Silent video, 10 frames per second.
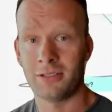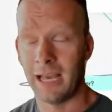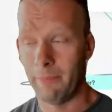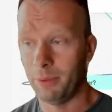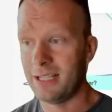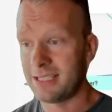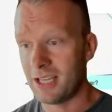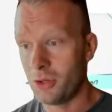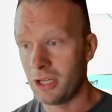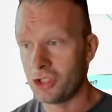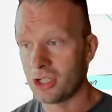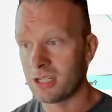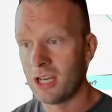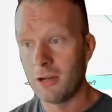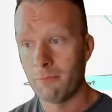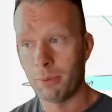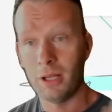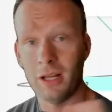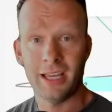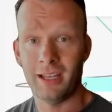templates that you can just
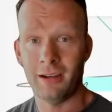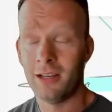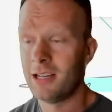plug in.